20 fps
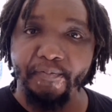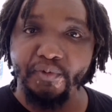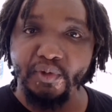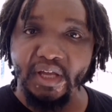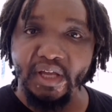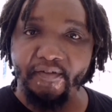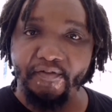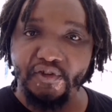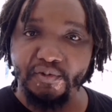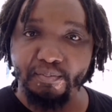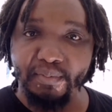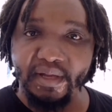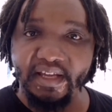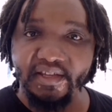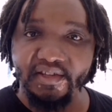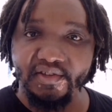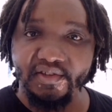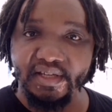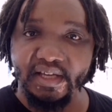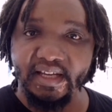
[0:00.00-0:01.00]
You have
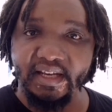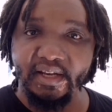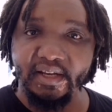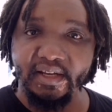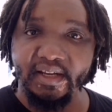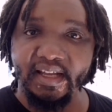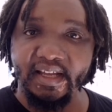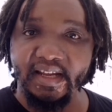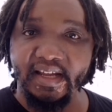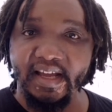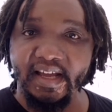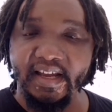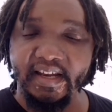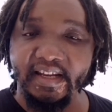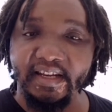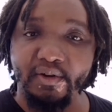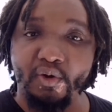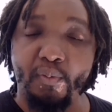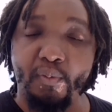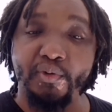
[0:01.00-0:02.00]
space and
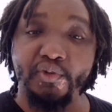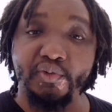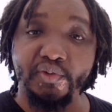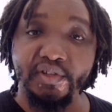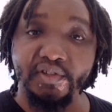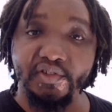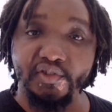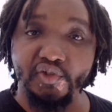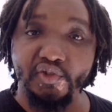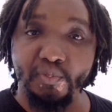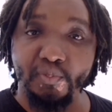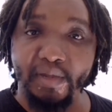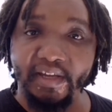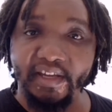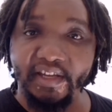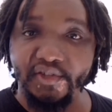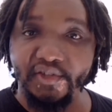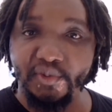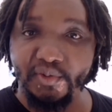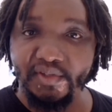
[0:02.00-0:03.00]
an opportunity to
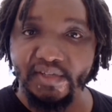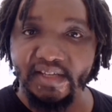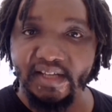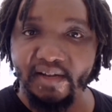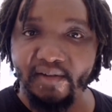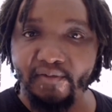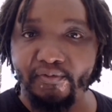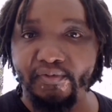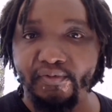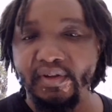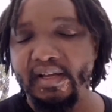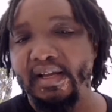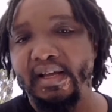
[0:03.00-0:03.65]
market yourself.